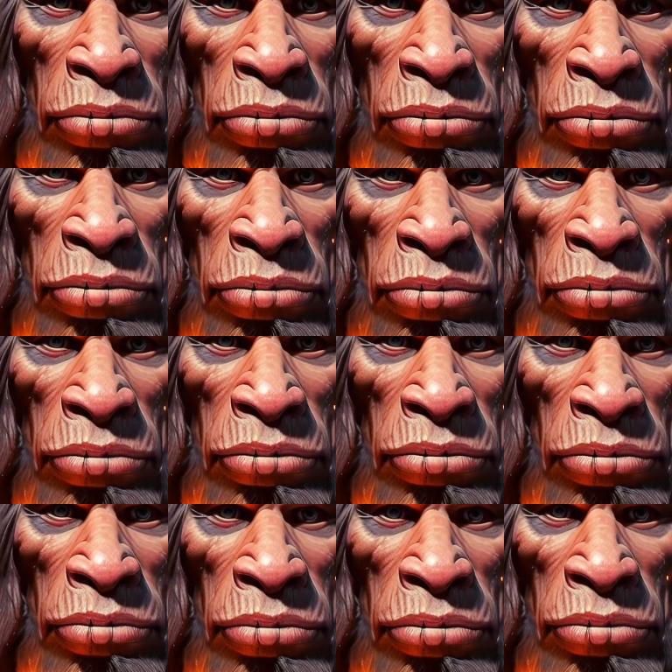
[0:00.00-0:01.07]
if there were
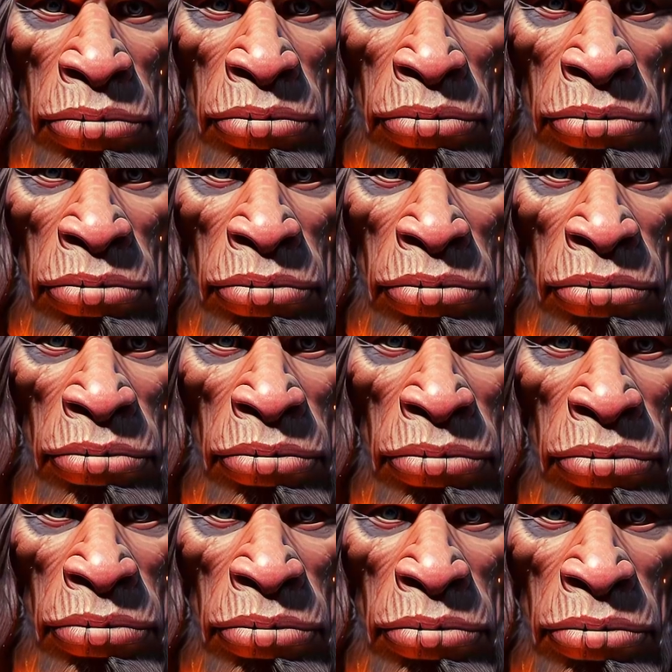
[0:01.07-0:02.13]
different stages in this
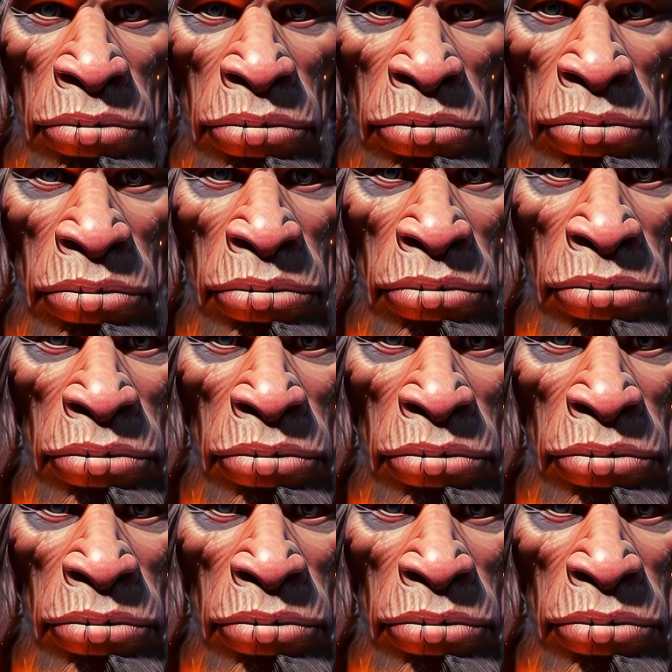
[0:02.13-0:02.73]
process that affected